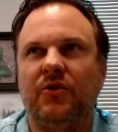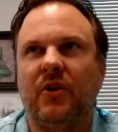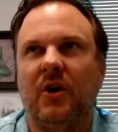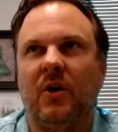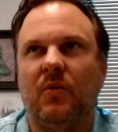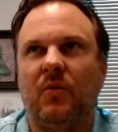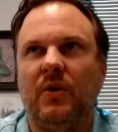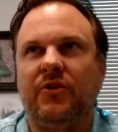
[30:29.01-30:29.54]

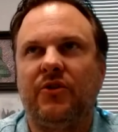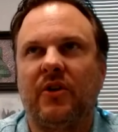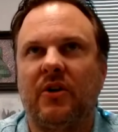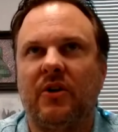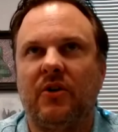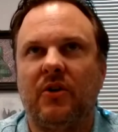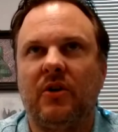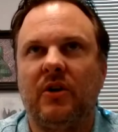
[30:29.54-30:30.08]
So we
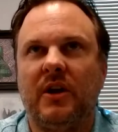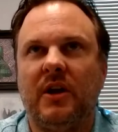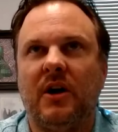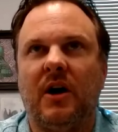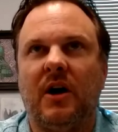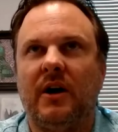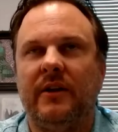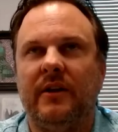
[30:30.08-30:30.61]
started
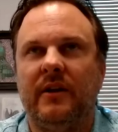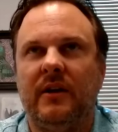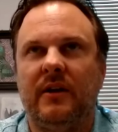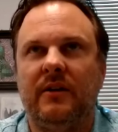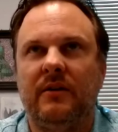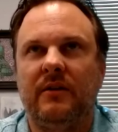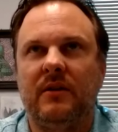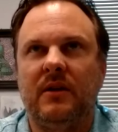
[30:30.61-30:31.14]
early on
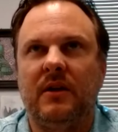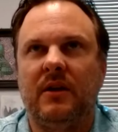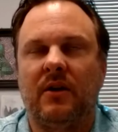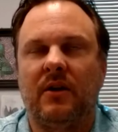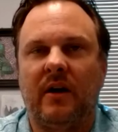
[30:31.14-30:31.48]
in